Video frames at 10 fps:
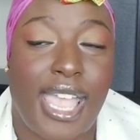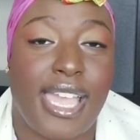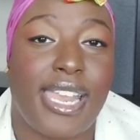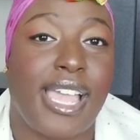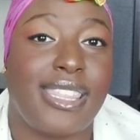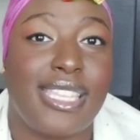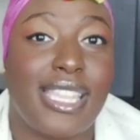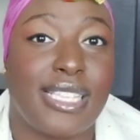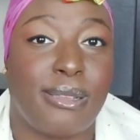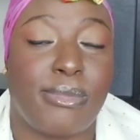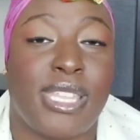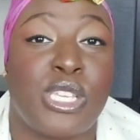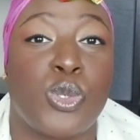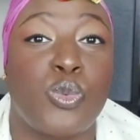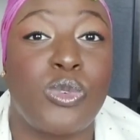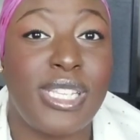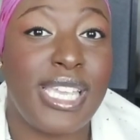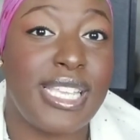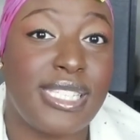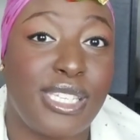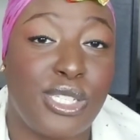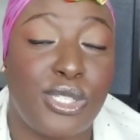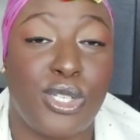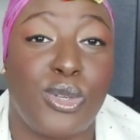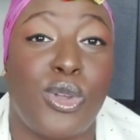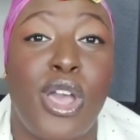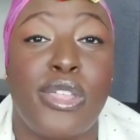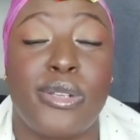and I think that's something that's really easy to do.